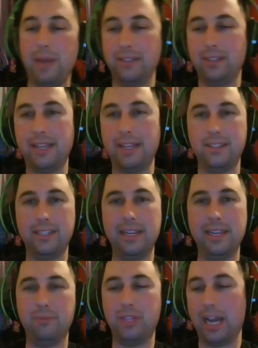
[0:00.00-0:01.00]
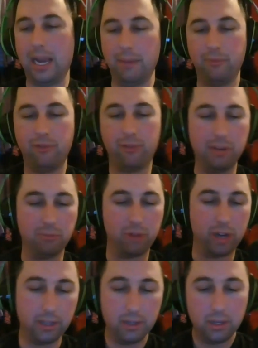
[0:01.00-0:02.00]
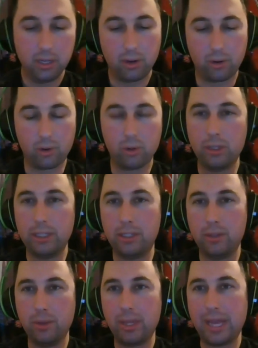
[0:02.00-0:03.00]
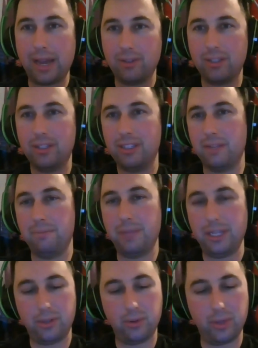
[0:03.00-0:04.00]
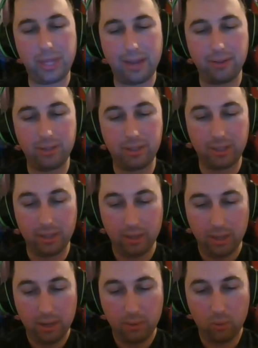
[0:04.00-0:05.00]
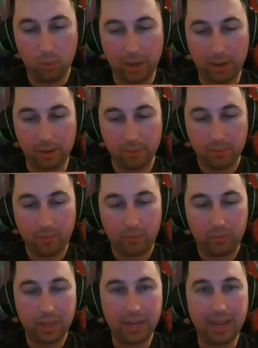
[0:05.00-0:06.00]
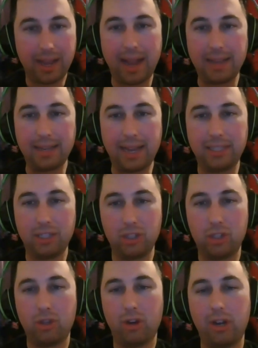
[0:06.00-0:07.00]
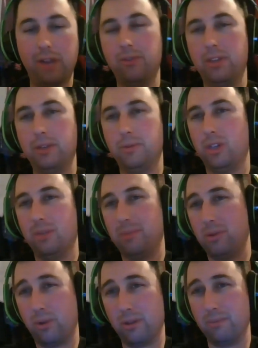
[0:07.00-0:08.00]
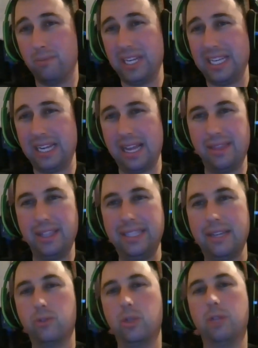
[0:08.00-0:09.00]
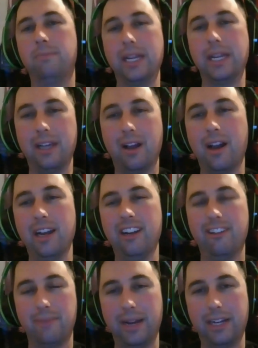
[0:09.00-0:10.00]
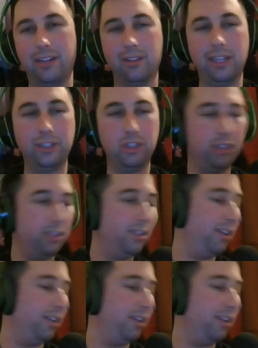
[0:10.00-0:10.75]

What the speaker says: back to that same time frame, right? Early 2000s to mid 2000s where I just thought everything was going to be worth money, and I think that was like my height of my collection